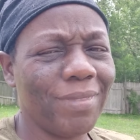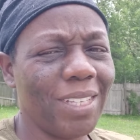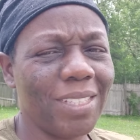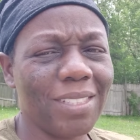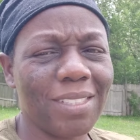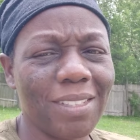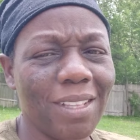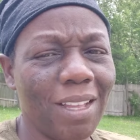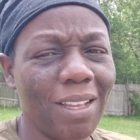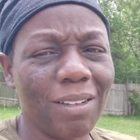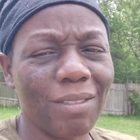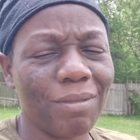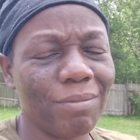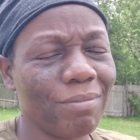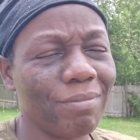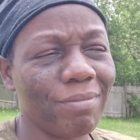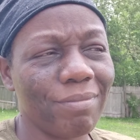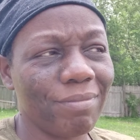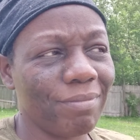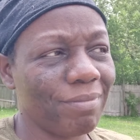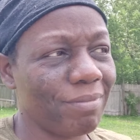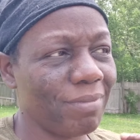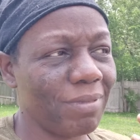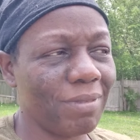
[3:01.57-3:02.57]
that's not
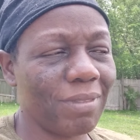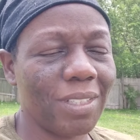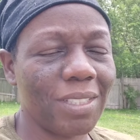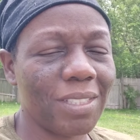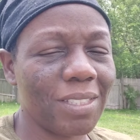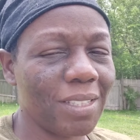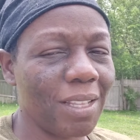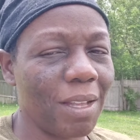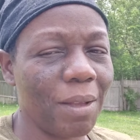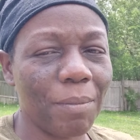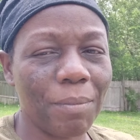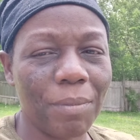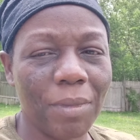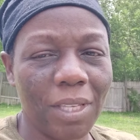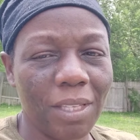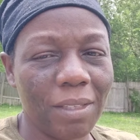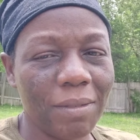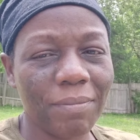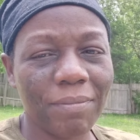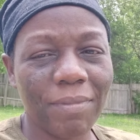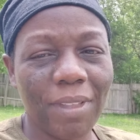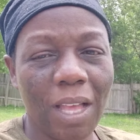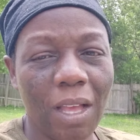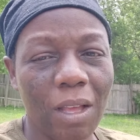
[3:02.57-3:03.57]
that's not me.
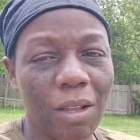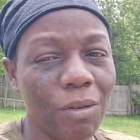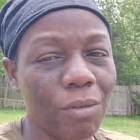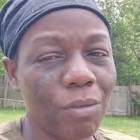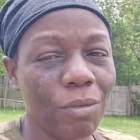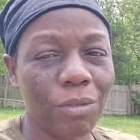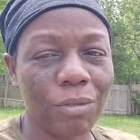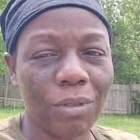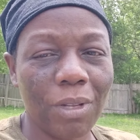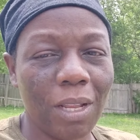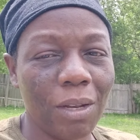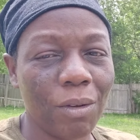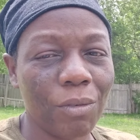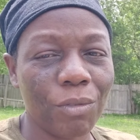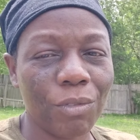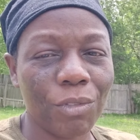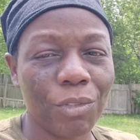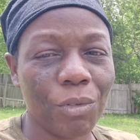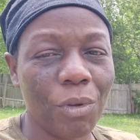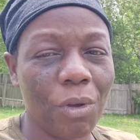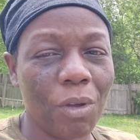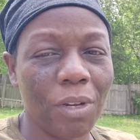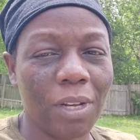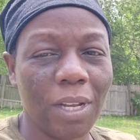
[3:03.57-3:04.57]
I don't I don't
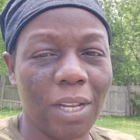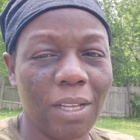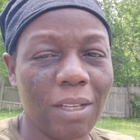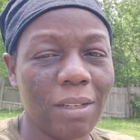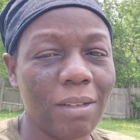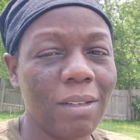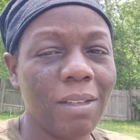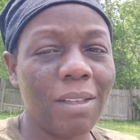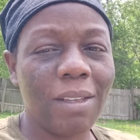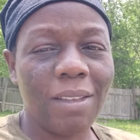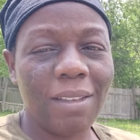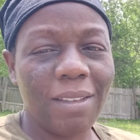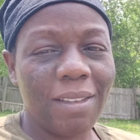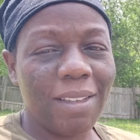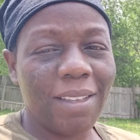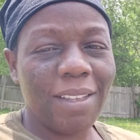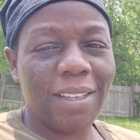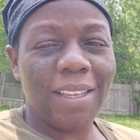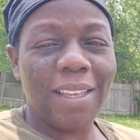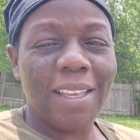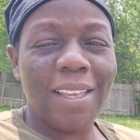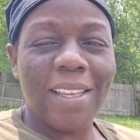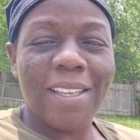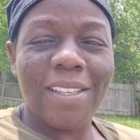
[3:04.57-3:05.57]
do all that.
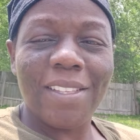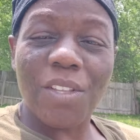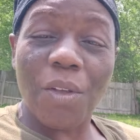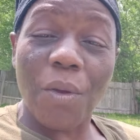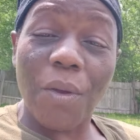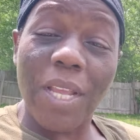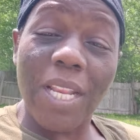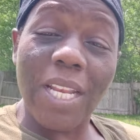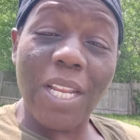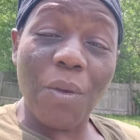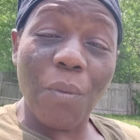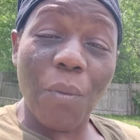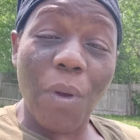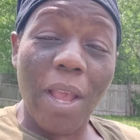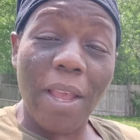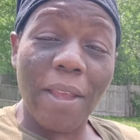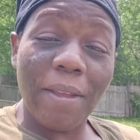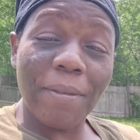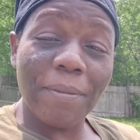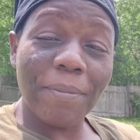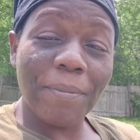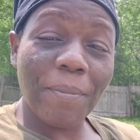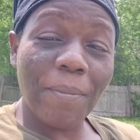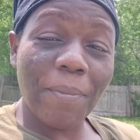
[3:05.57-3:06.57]
So
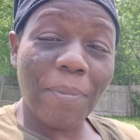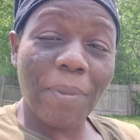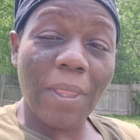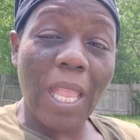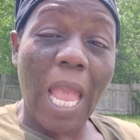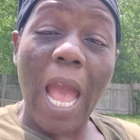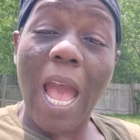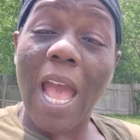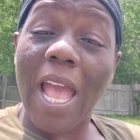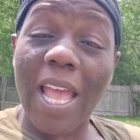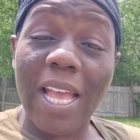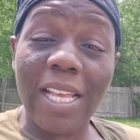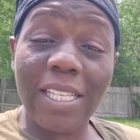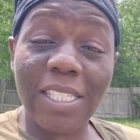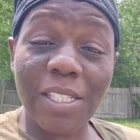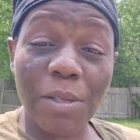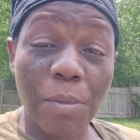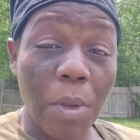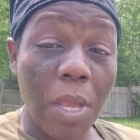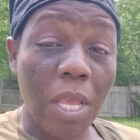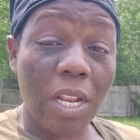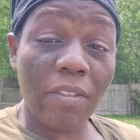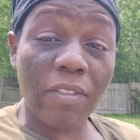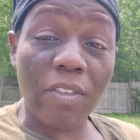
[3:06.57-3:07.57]
anyway, I asked
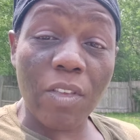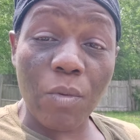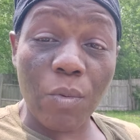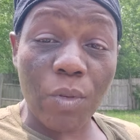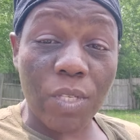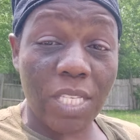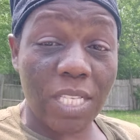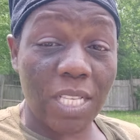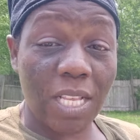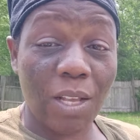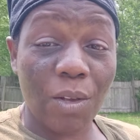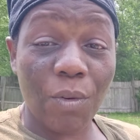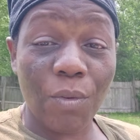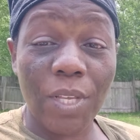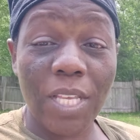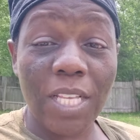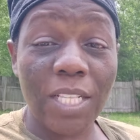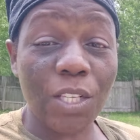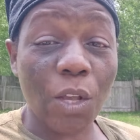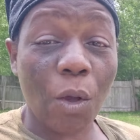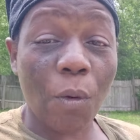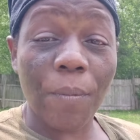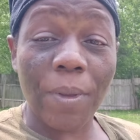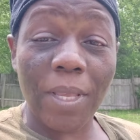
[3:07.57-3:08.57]
the man if he was single.
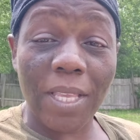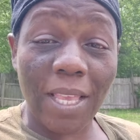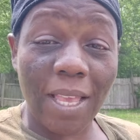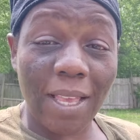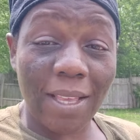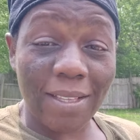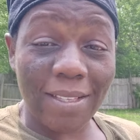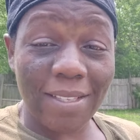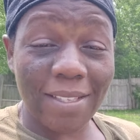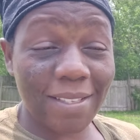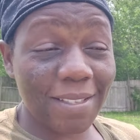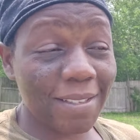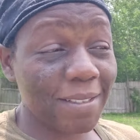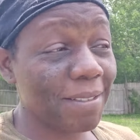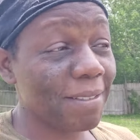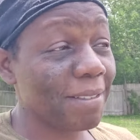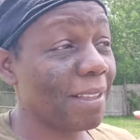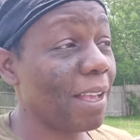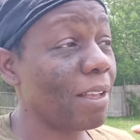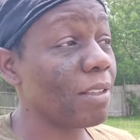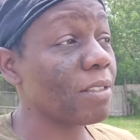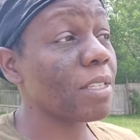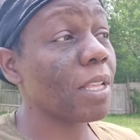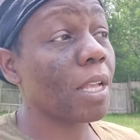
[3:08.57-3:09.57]
He told me yes.
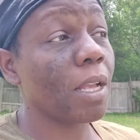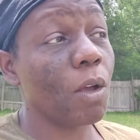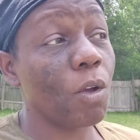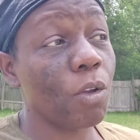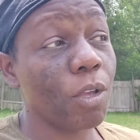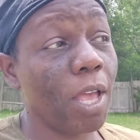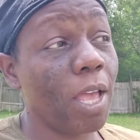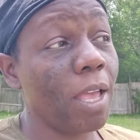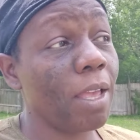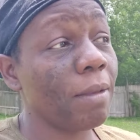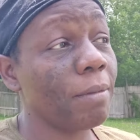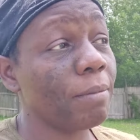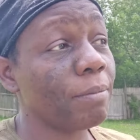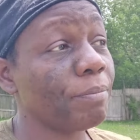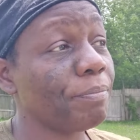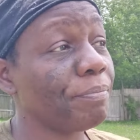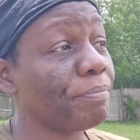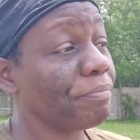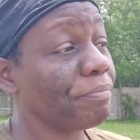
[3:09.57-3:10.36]
I was like, okay,